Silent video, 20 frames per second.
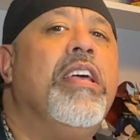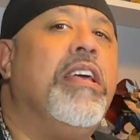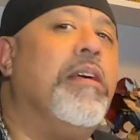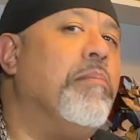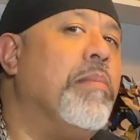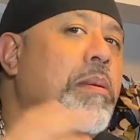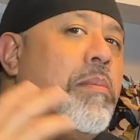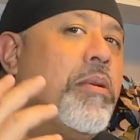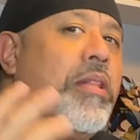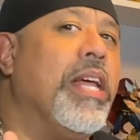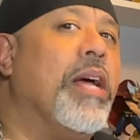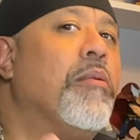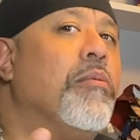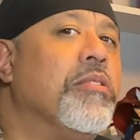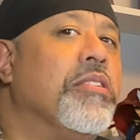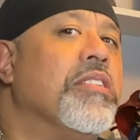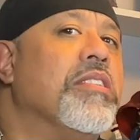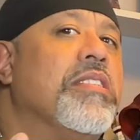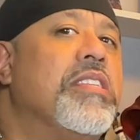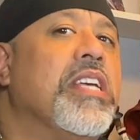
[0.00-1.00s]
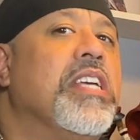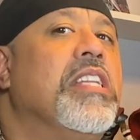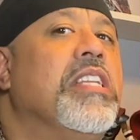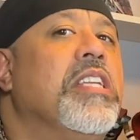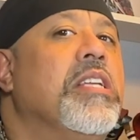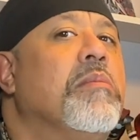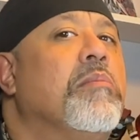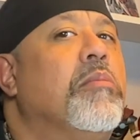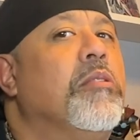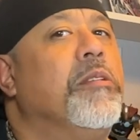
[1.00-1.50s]
Maybe that was
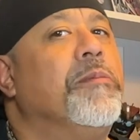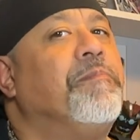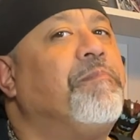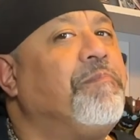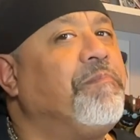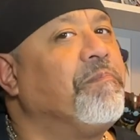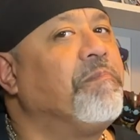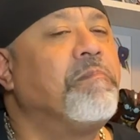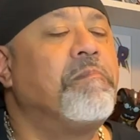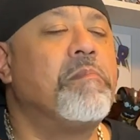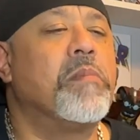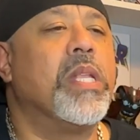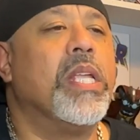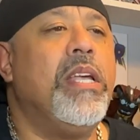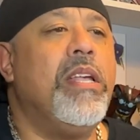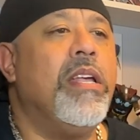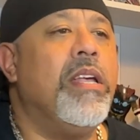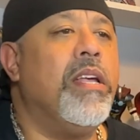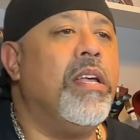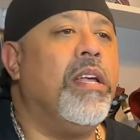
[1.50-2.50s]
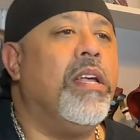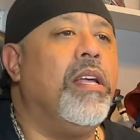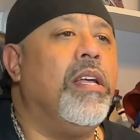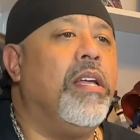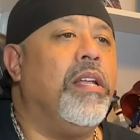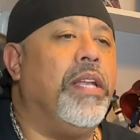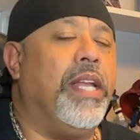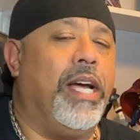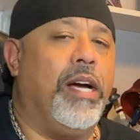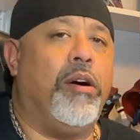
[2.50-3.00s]
intended, but
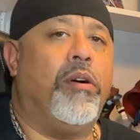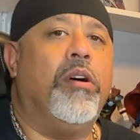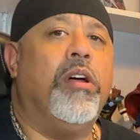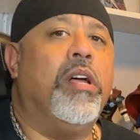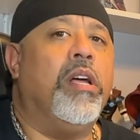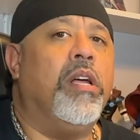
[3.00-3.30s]
now